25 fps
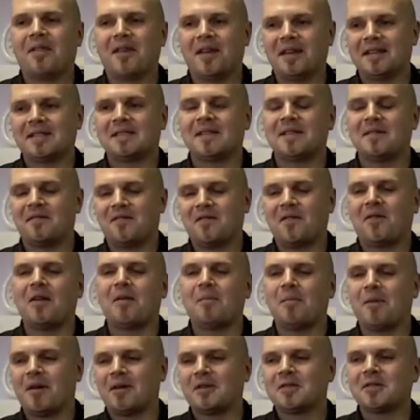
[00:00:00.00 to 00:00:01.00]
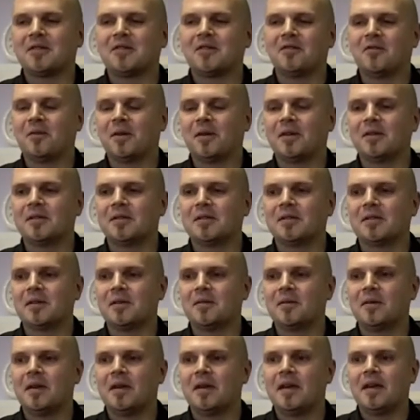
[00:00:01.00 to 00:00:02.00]
That's a very positive one.
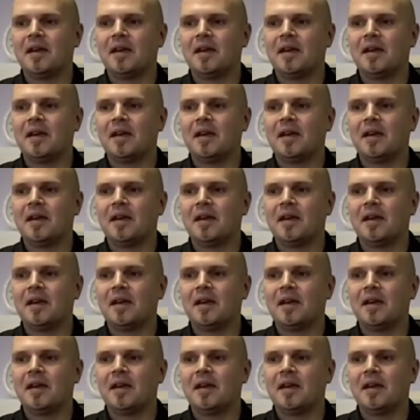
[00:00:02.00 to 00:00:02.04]
So